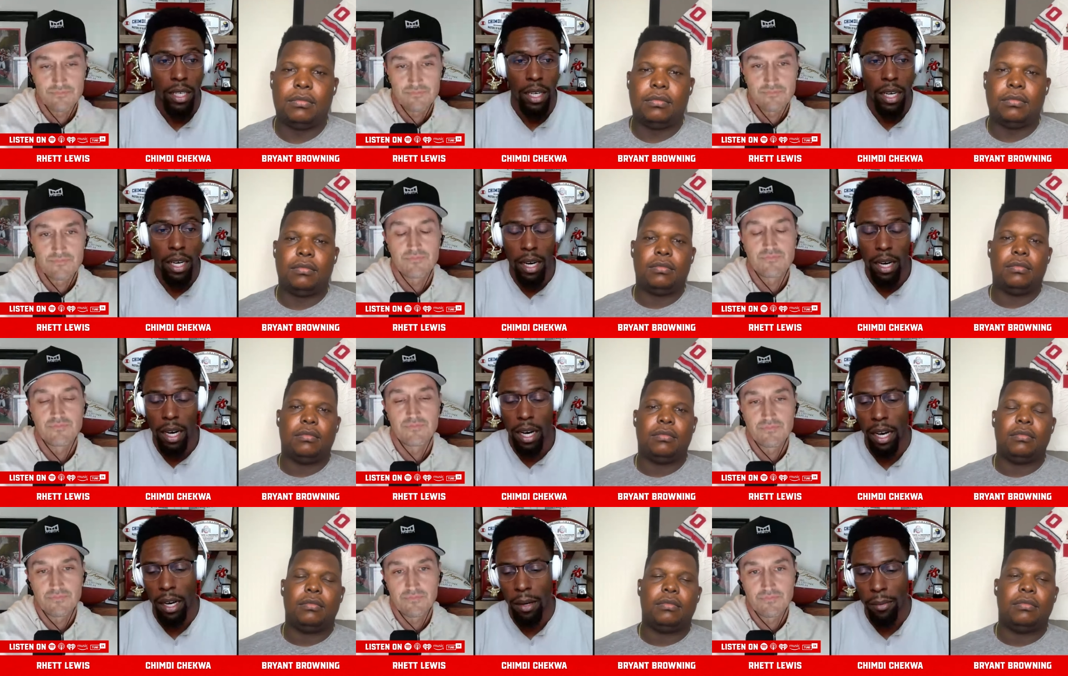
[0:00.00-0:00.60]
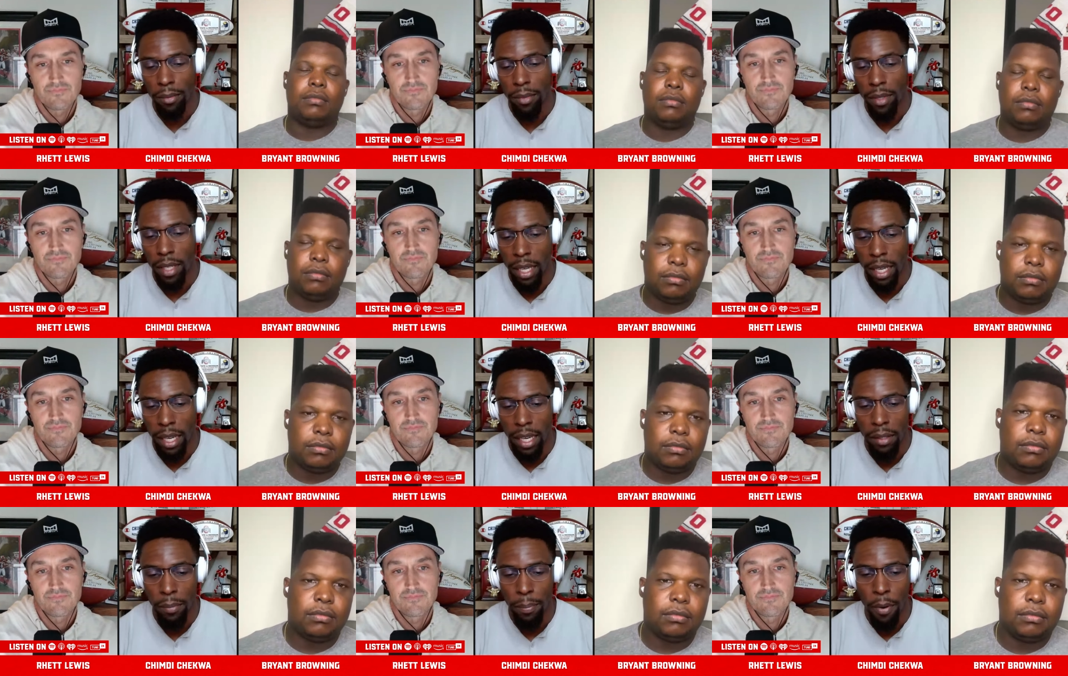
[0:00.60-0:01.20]
Speaker 1: Um,
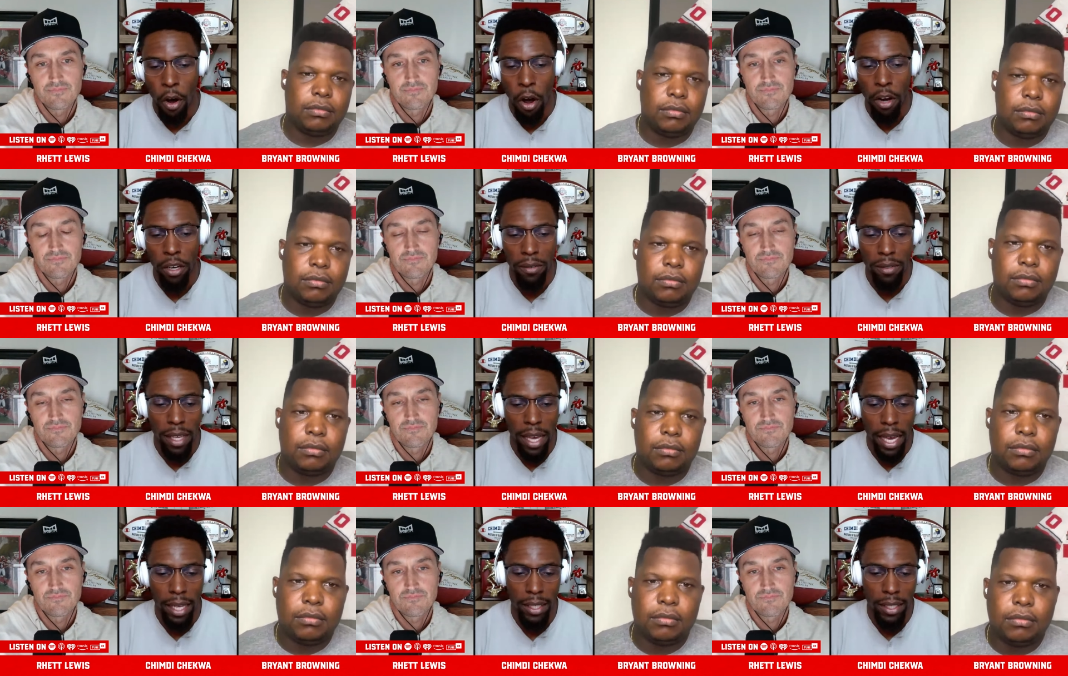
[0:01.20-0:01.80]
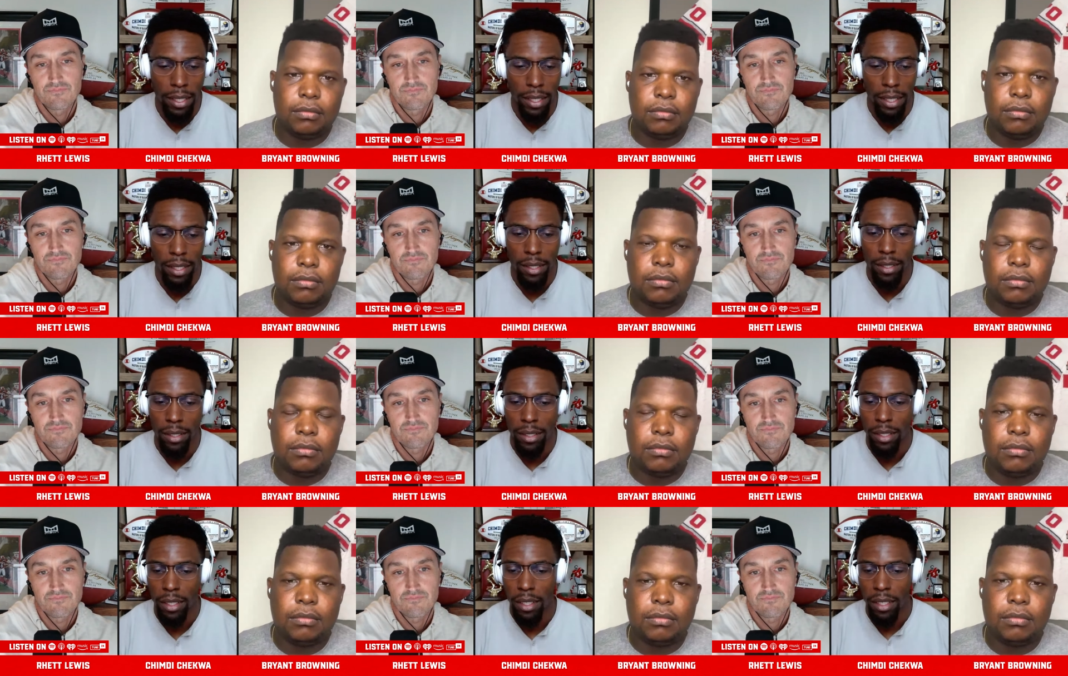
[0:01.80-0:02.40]
and part of that
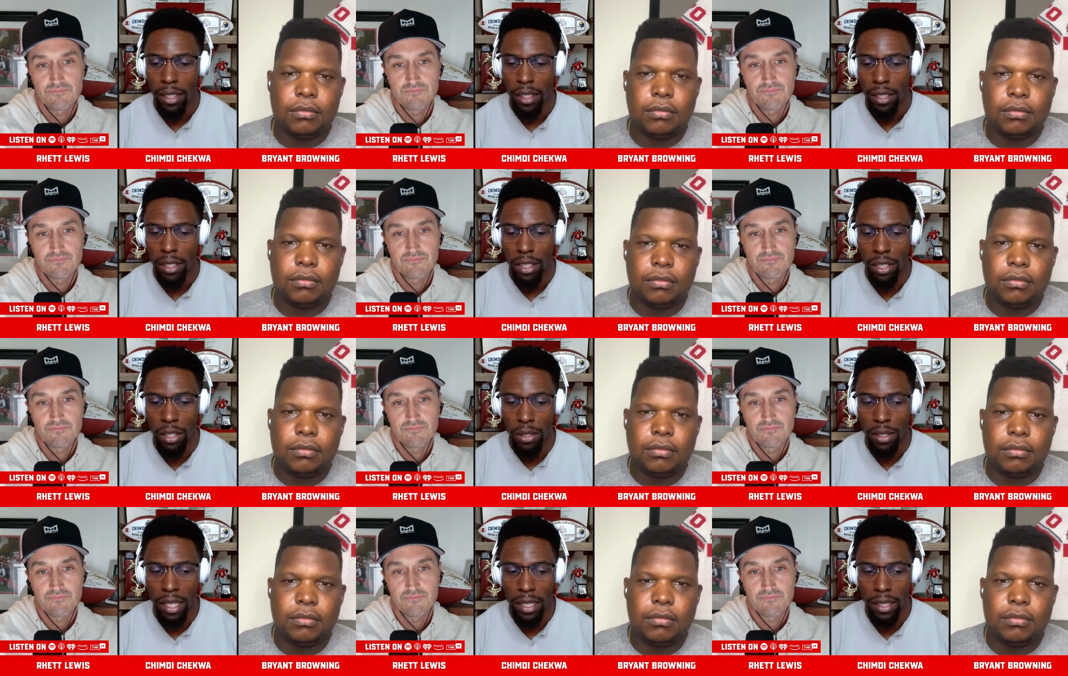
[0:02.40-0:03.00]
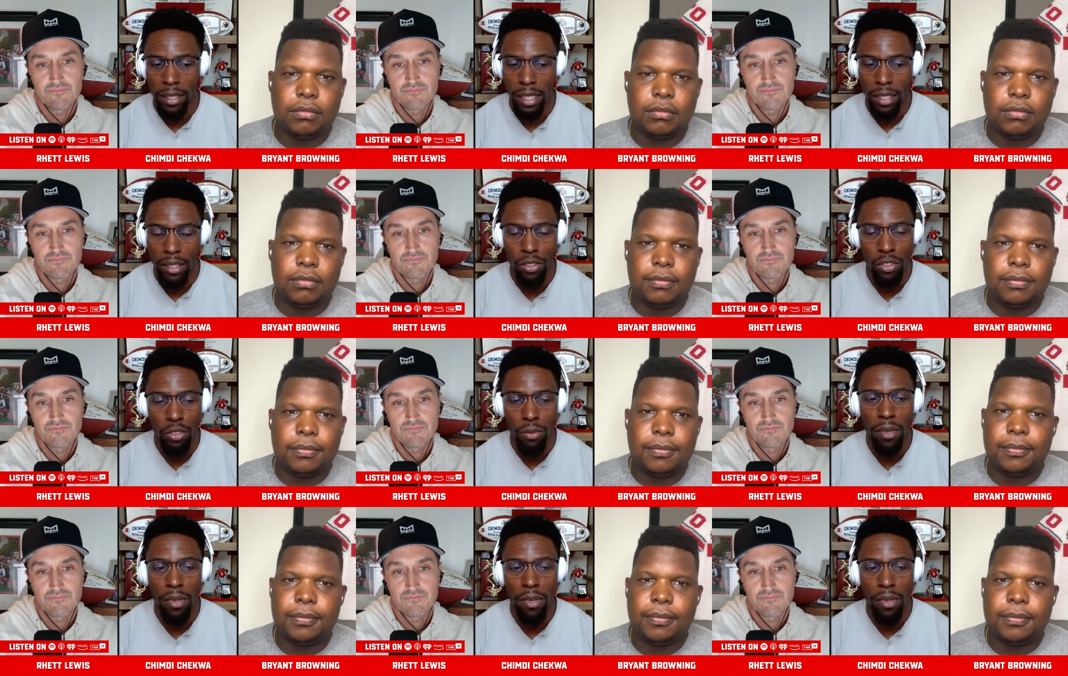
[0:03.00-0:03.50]
is, you know, they didn't do